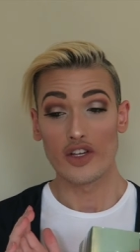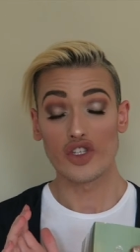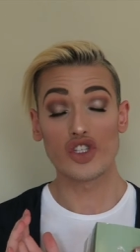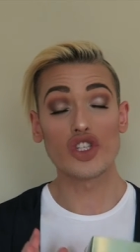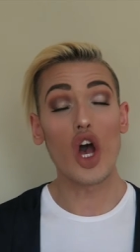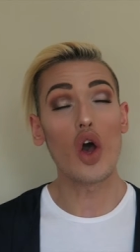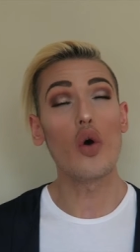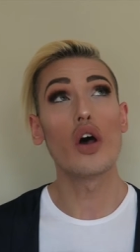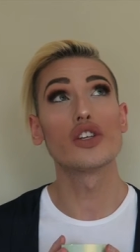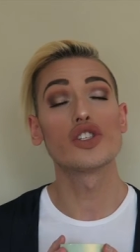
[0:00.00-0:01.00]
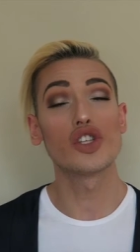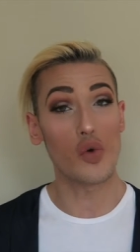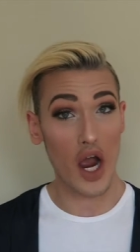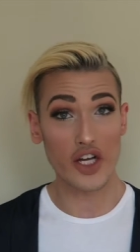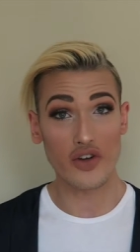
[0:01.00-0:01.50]
so,
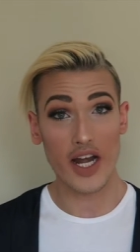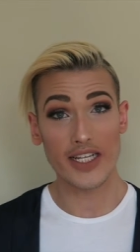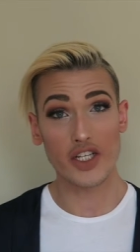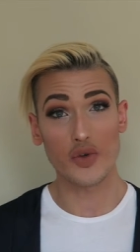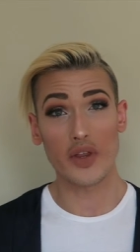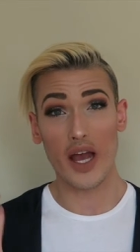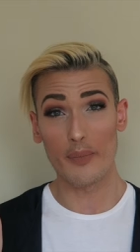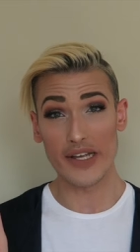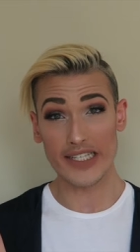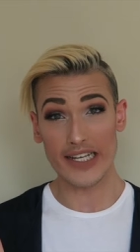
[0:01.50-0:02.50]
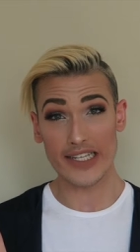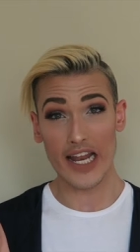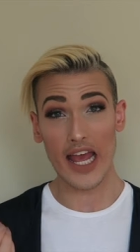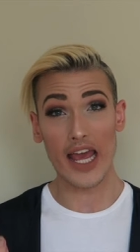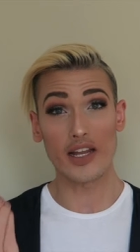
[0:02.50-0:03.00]
so hydrating, especially with the hibiscus
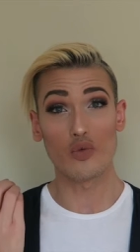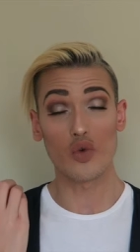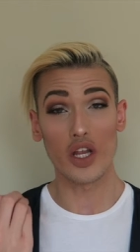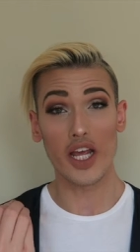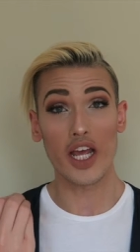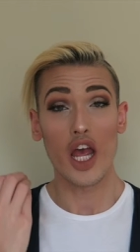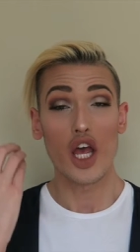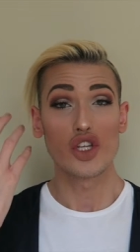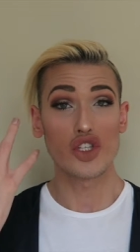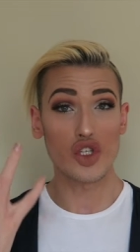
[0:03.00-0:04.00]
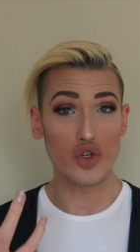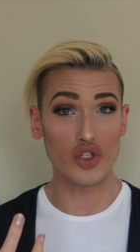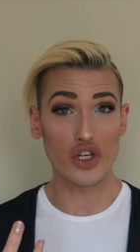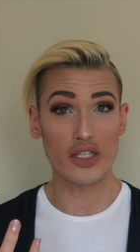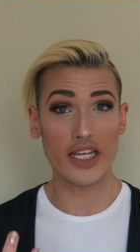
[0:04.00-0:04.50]
in it. It really
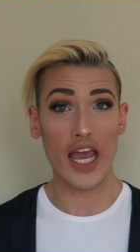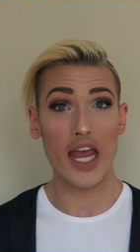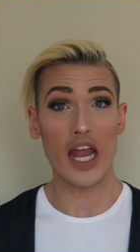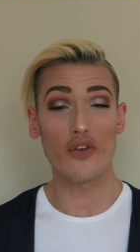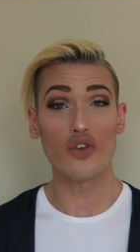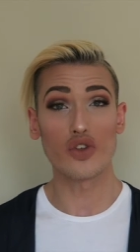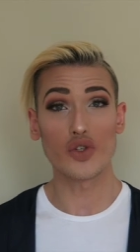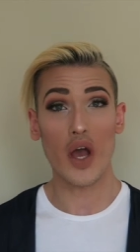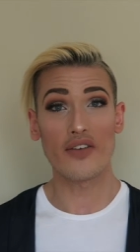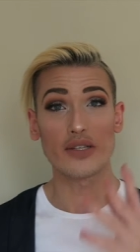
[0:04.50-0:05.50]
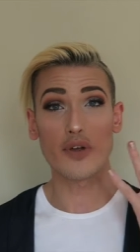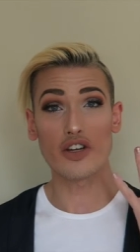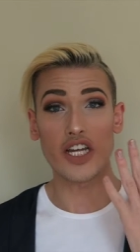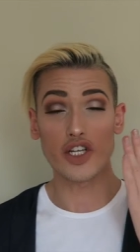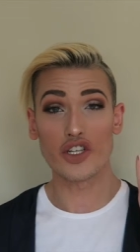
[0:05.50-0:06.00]
soothes your skin if you do have some
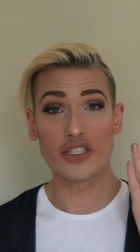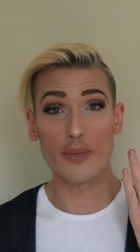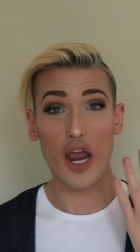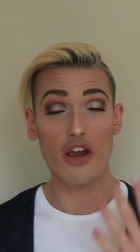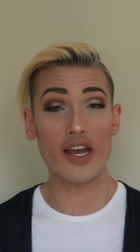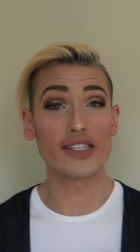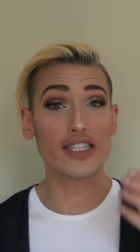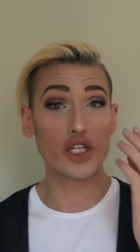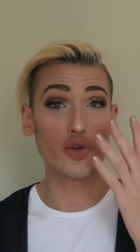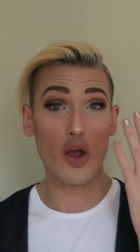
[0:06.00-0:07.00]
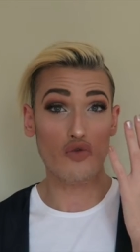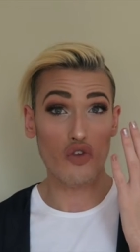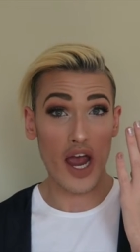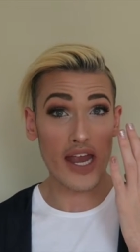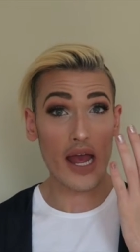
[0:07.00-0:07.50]
irritation in some areas because I do have
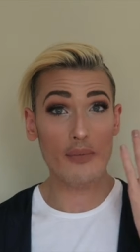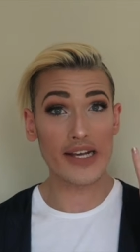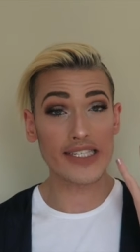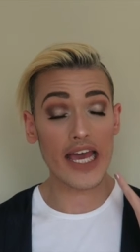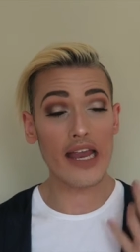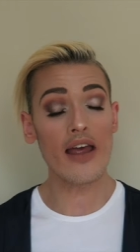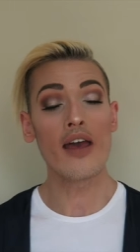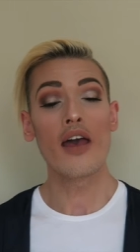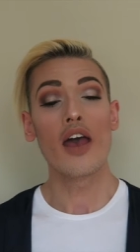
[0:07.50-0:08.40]
red in my skin.